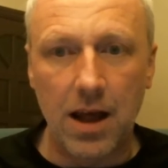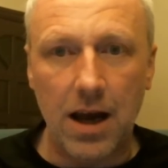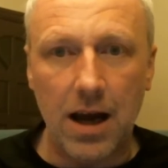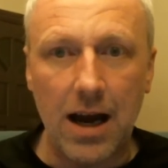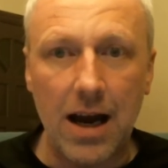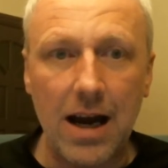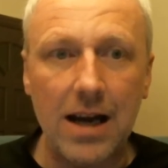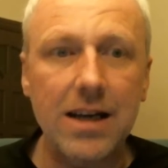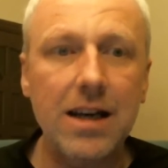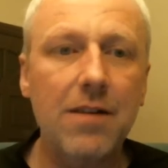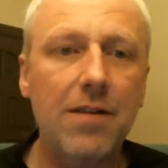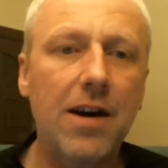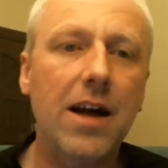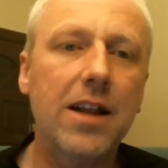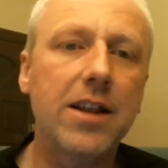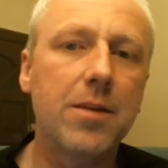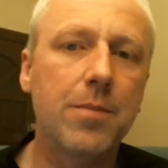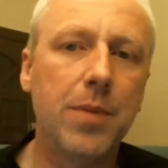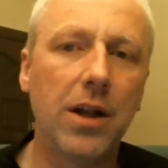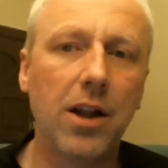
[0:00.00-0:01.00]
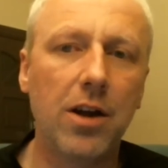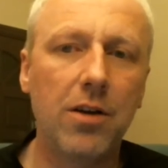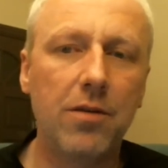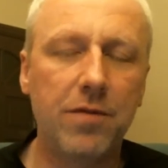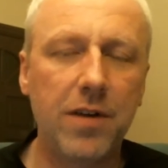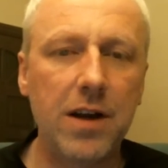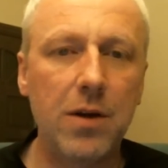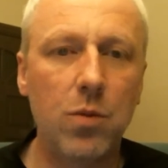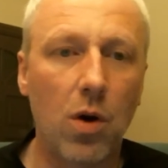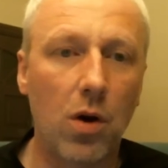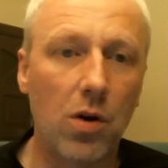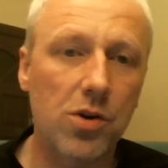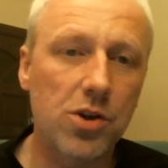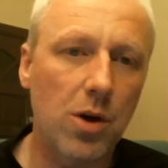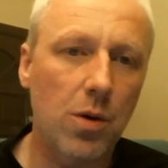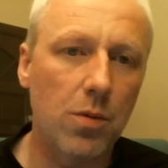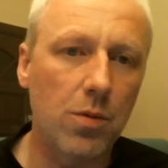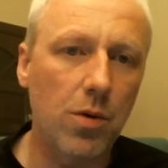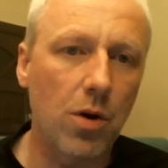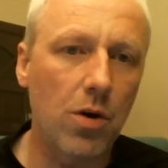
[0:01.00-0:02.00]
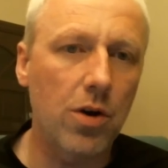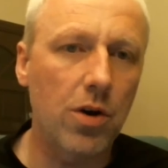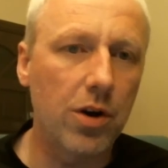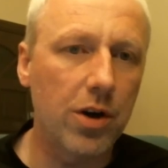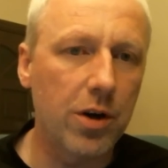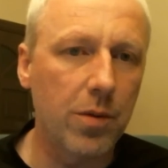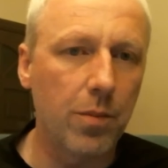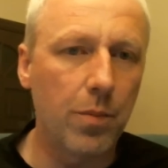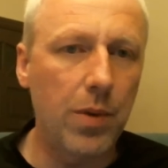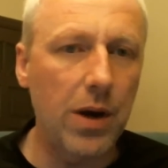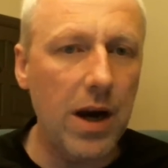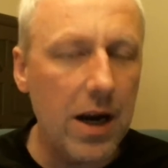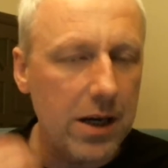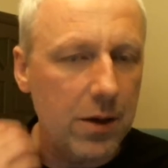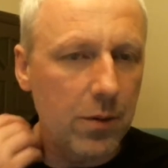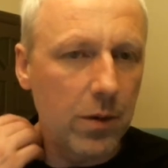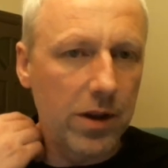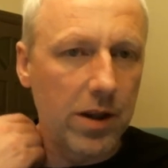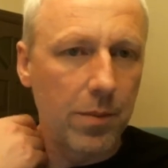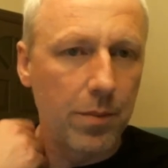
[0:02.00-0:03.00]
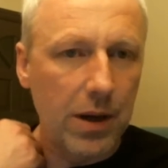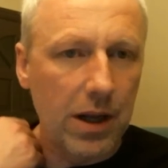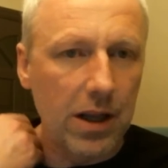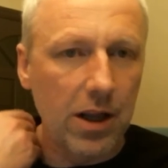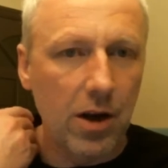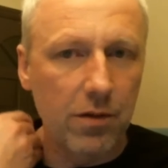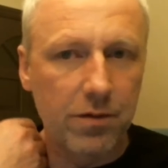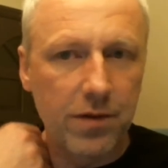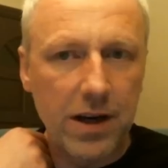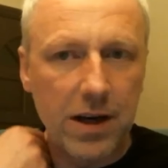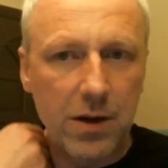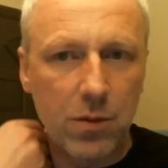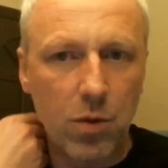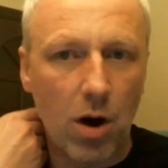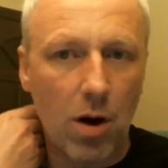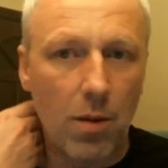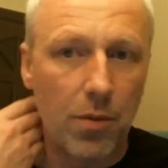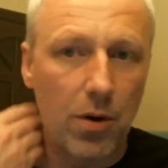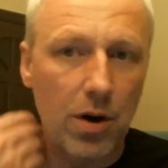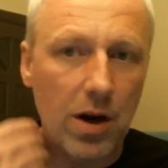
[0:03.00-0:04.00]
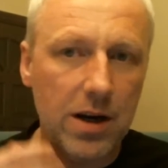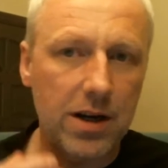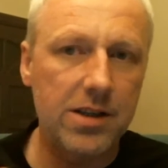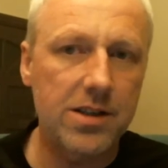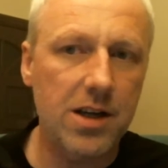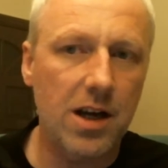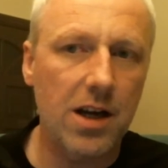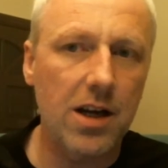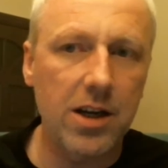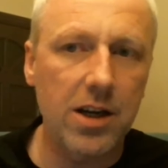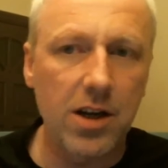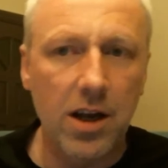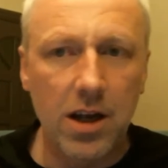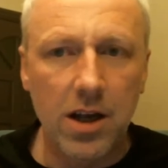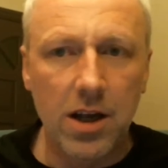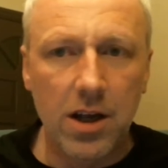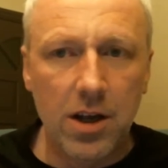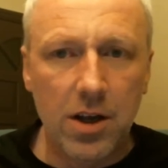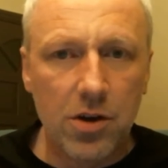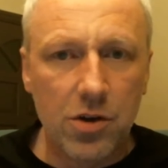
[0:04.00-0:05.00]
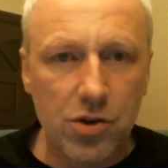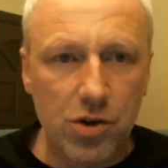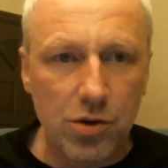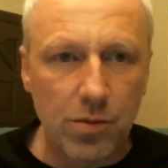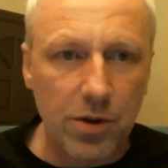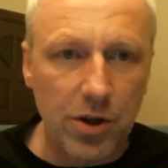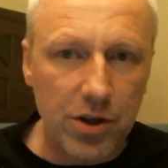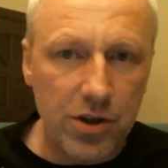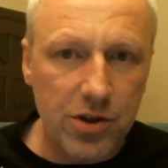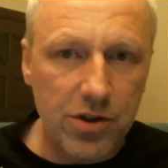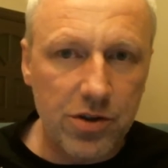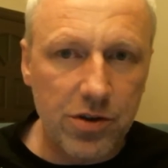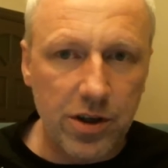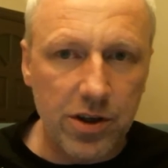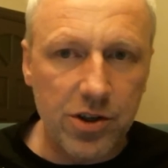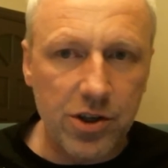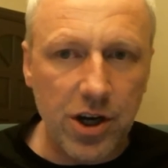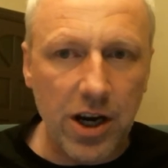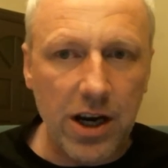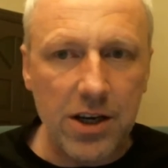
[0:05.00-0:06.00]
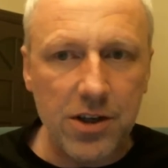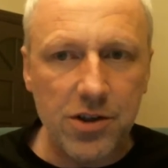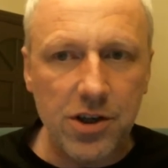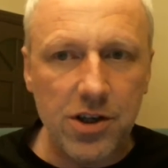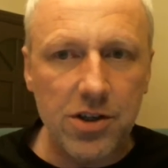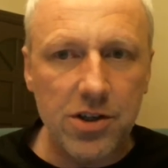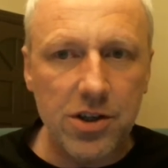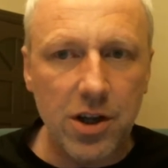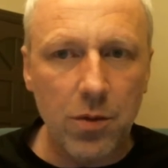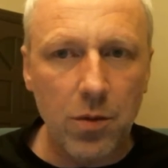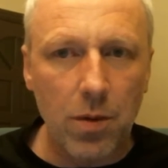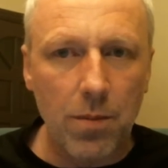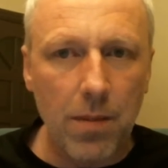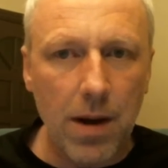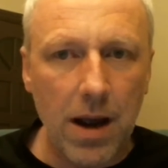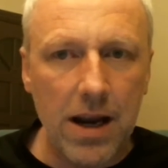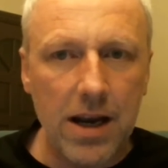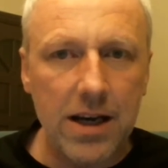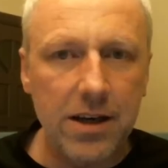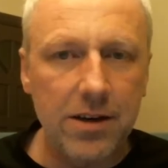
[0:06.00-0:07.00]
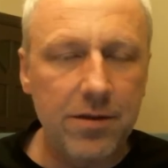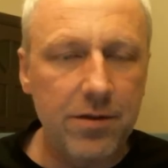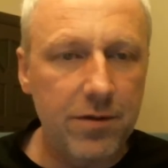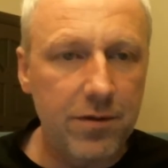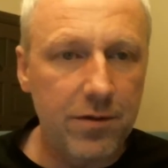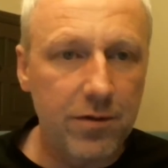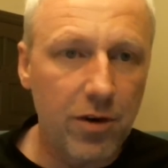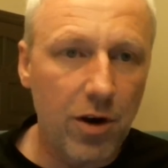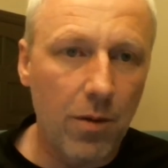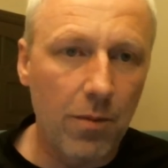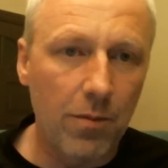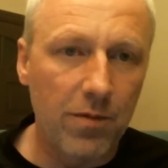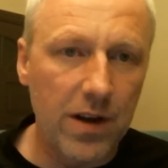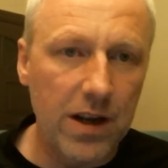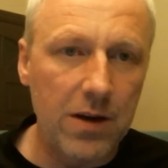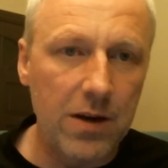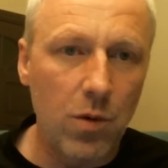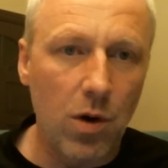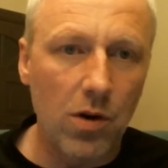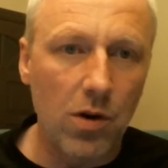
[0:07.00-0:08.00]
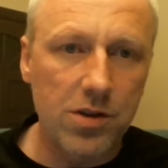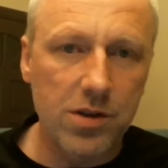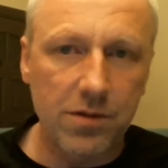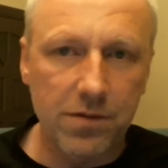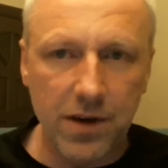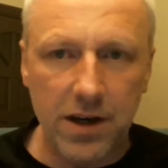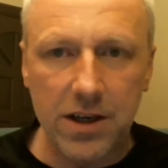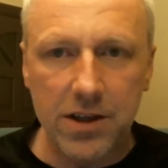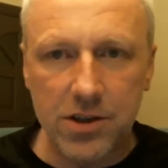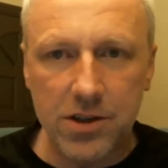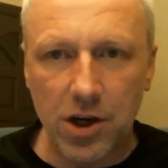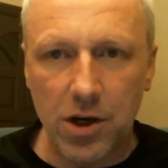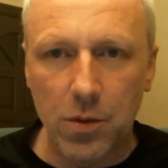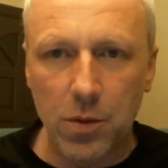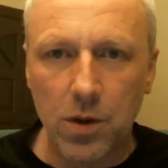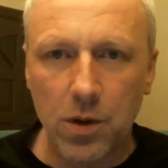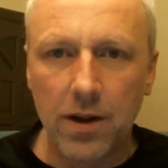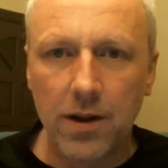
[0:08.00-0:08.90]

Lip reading: never had the Billow V1, so I'm not going to compare it with the Billow V1, but I can tell you some of the changes that were made from V1 to V2.